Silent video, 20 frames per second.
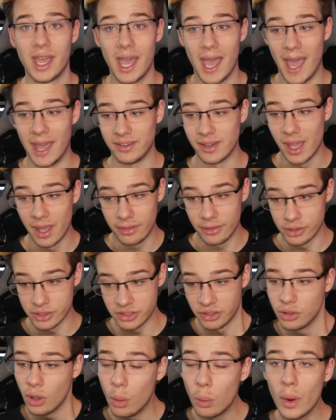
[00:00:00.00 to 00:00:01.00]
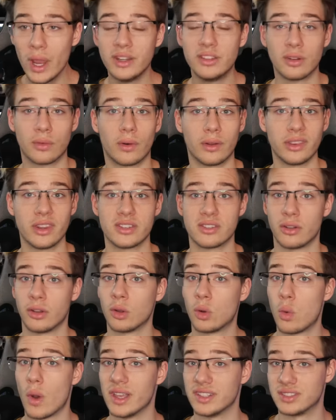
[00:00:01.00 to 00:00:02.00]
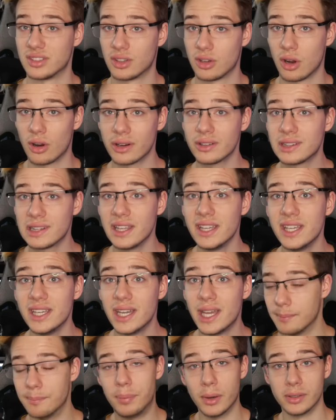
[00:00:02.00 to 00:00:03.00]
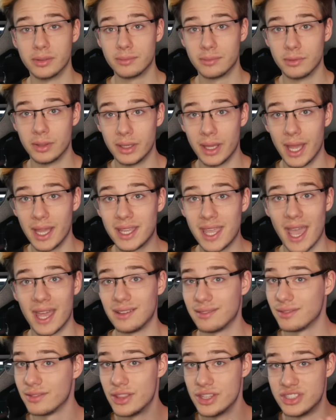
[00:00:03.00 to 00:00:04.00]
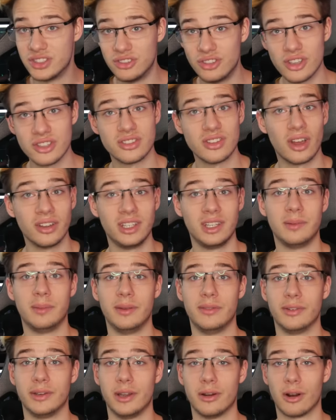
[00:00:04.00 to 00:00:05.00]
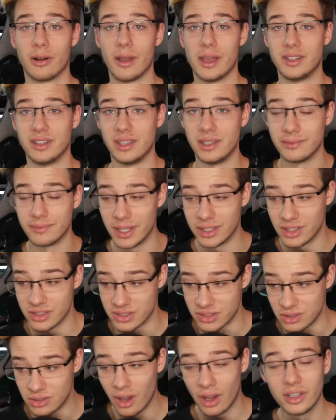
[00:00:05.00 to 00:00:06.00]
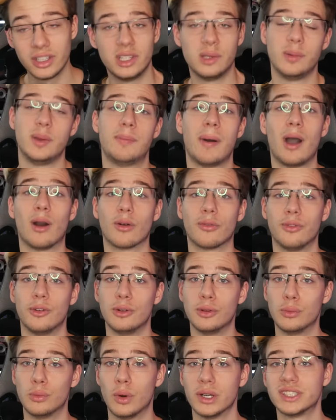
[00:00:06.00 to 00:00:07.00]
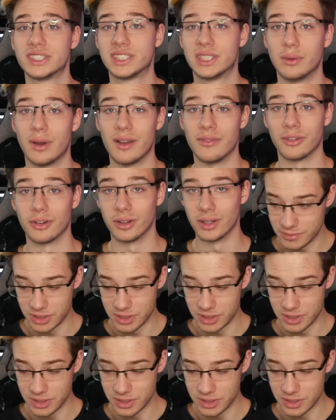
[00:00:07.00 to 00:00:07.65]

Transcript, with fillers: And there's no way to run this on the Quest currently, but Again, this does not need to be VR ready. It does not need to be powerful whatsoever.